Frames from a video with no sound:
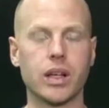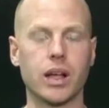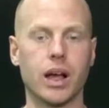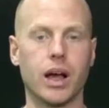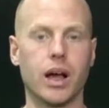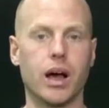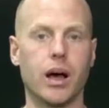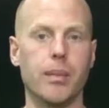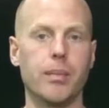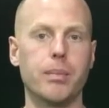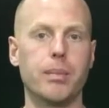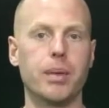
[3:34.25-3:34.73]

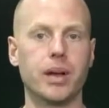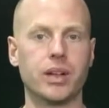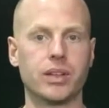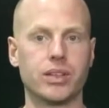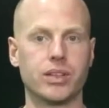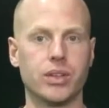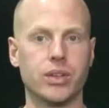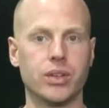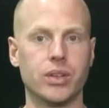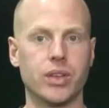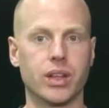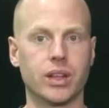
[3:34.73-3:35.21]
but
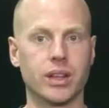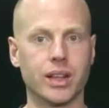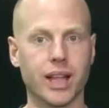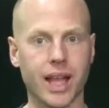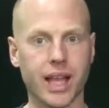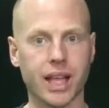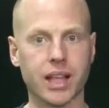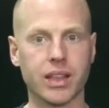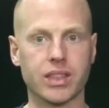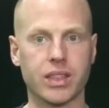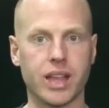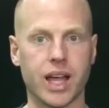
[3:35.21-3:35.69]
to the
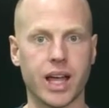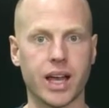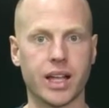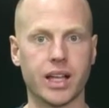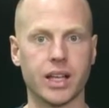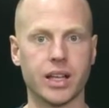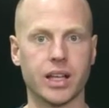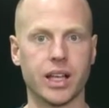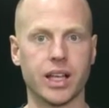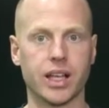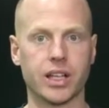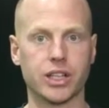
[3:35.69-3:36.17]
length that
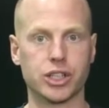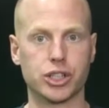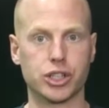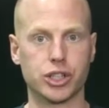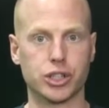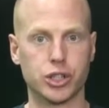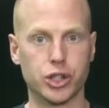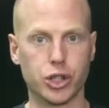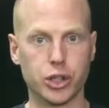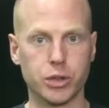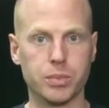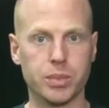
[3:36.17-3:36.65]
it
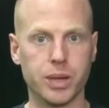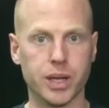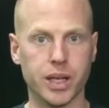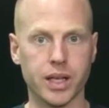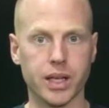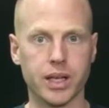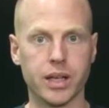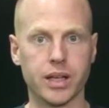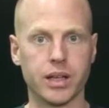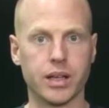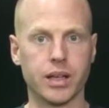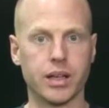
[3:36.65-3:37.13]
should
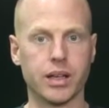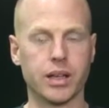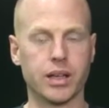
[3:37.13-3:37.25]
be,